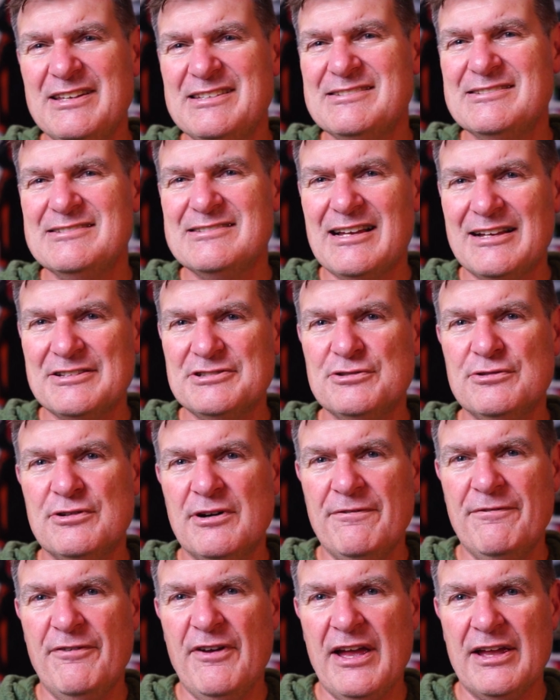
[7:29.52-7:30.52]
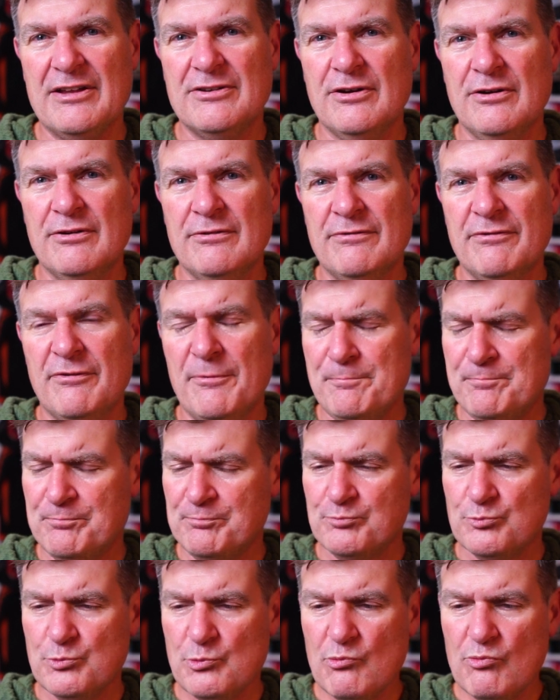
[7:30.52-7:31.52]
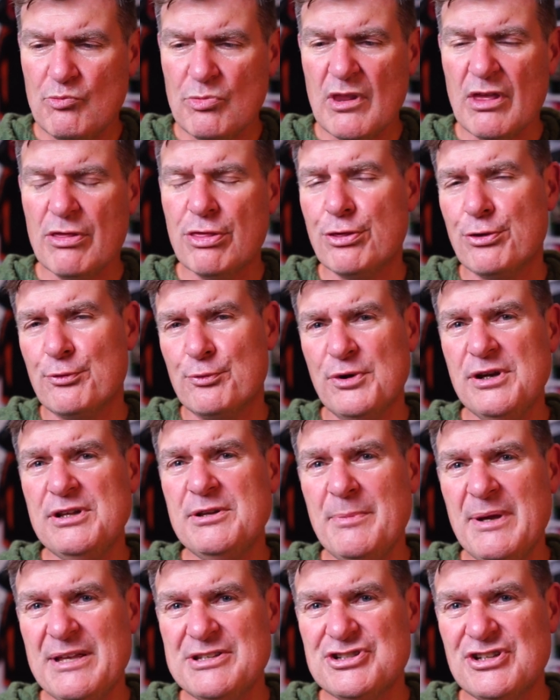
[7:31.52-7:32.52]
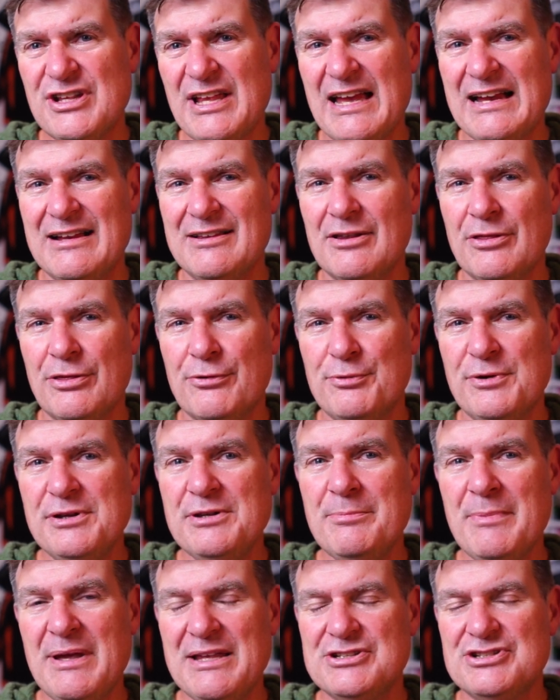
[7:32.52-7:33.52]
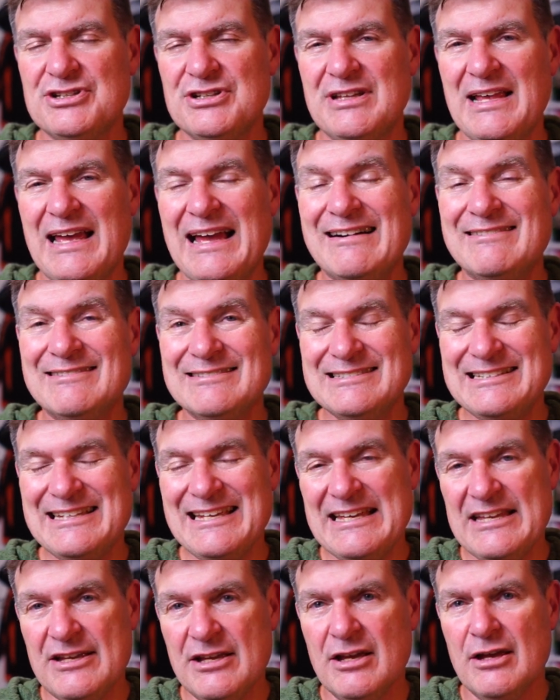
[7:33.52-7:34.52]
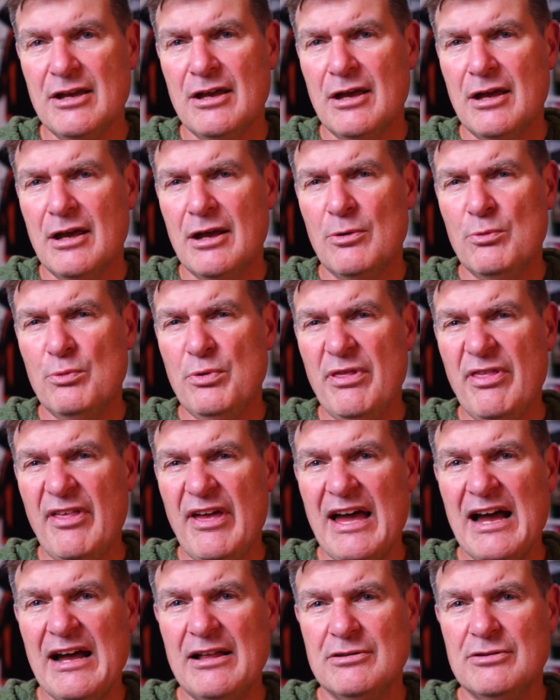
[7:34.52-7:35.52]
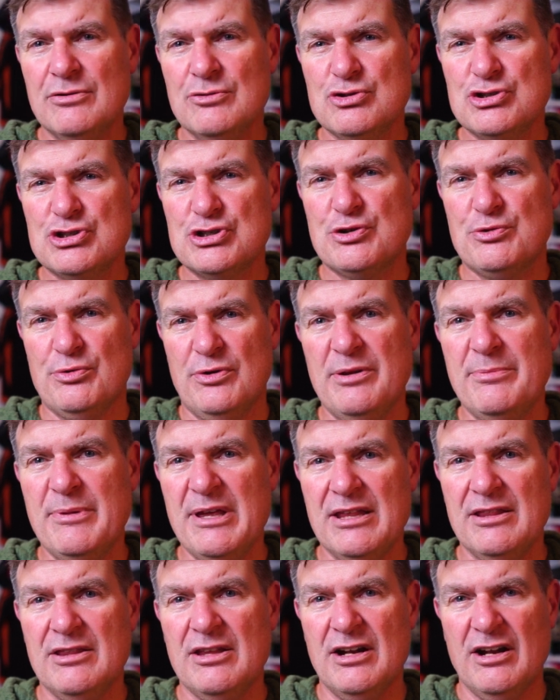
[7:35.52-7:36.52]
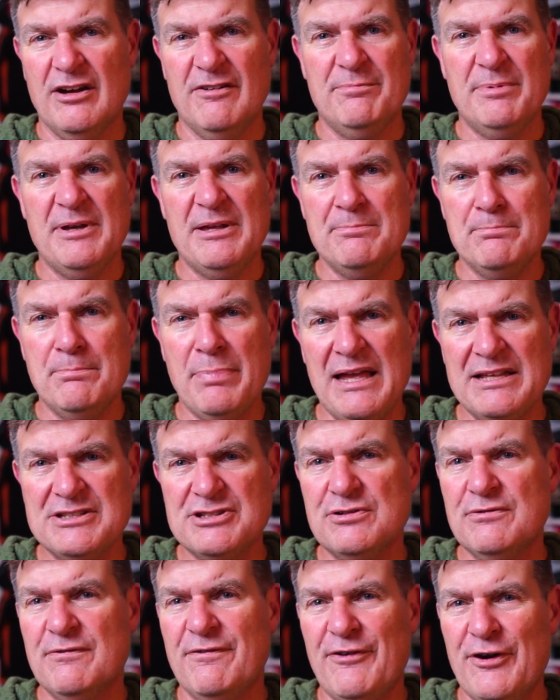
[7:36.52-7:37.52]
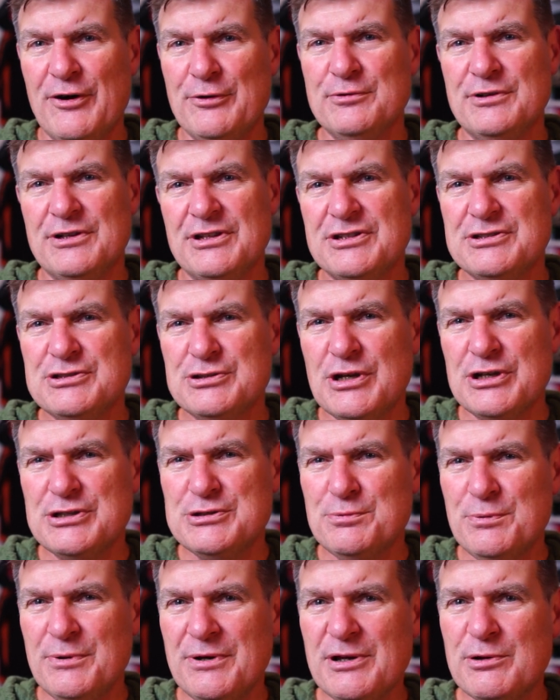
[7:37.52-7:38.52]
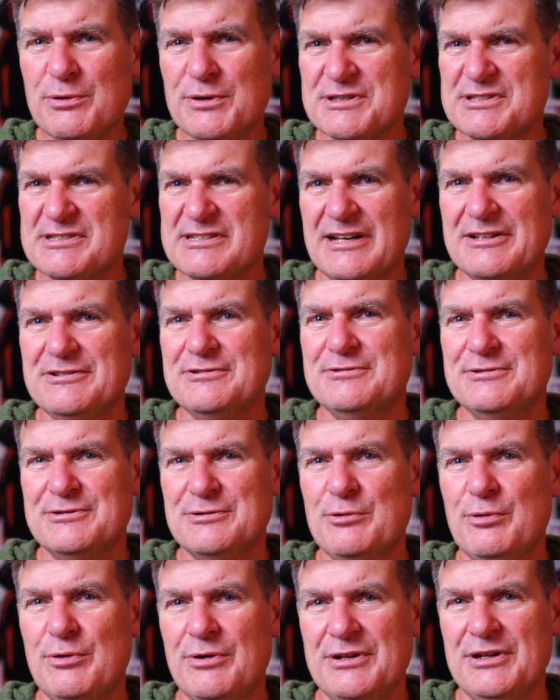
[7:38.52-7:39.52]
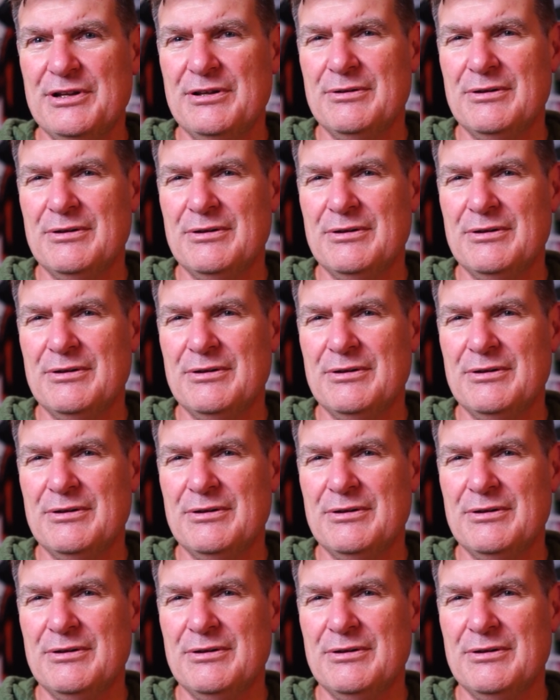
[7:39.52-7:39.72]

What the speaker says: subtle effect of three-dimensionality without screaming that I've been bent and folded. It's really quite subtle and quite